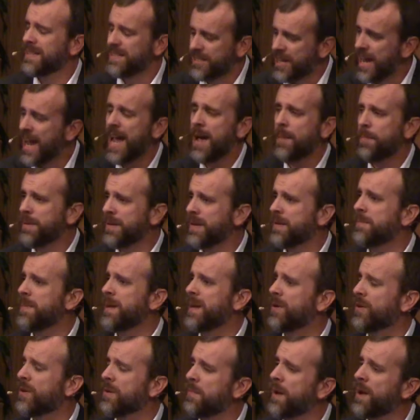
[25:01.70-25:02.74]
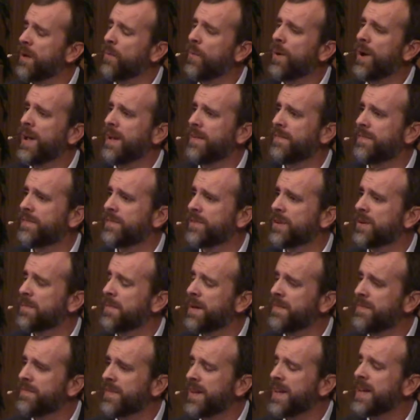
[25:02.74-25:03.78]
to happen to me or to my wife or to
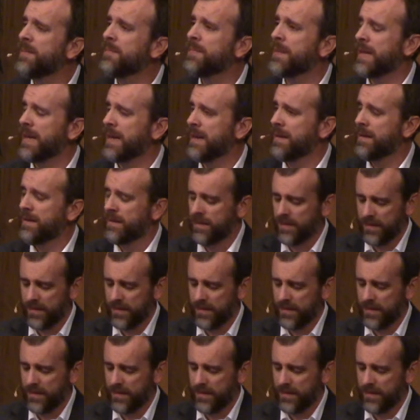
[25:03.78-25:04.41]
my family?